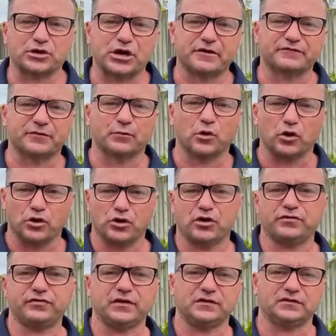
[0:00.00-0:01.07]
are going for more
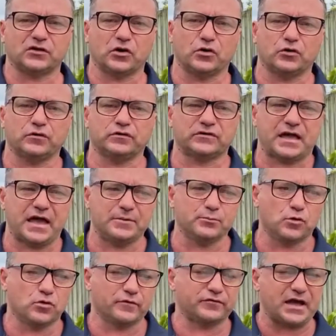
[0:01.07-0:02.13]
earthy tones and
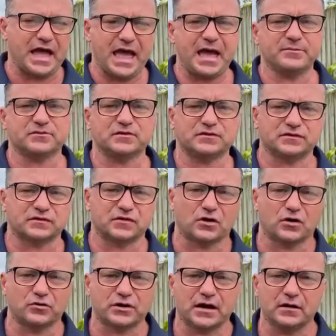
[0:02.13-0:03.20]
more of your
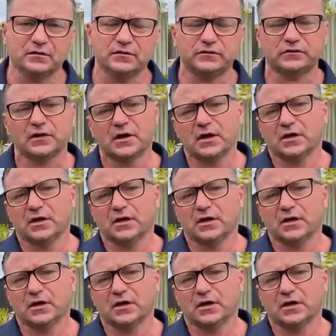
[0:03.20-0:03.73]
Hampton-style colours.